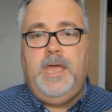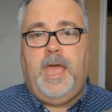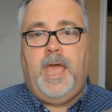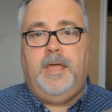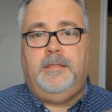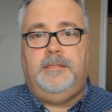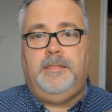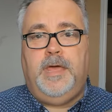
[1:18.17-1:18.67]

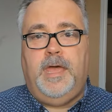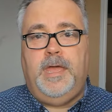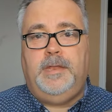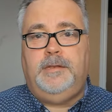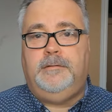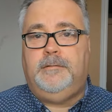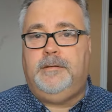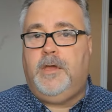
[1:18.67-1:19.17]
and
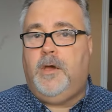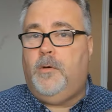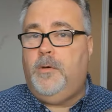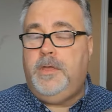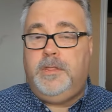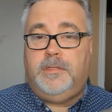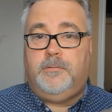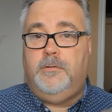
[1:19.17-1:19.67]
then
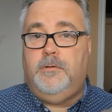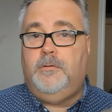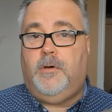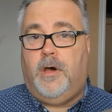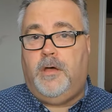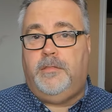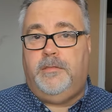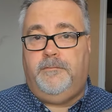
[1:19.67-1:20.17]
going through
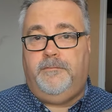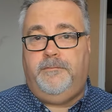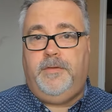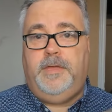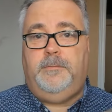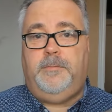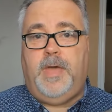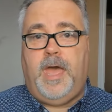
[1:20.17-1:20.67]
all the
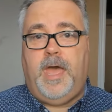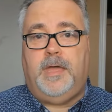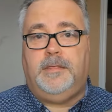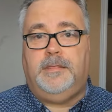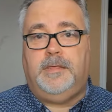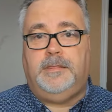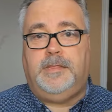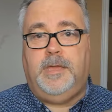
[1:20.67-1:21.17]

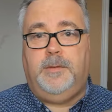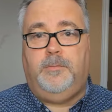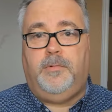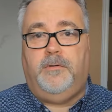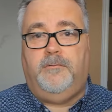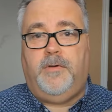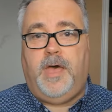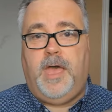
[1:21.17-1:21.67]
feedback that they
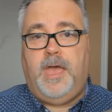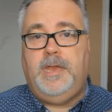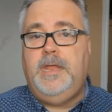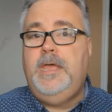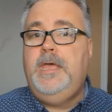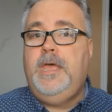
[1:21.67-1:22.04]
provide.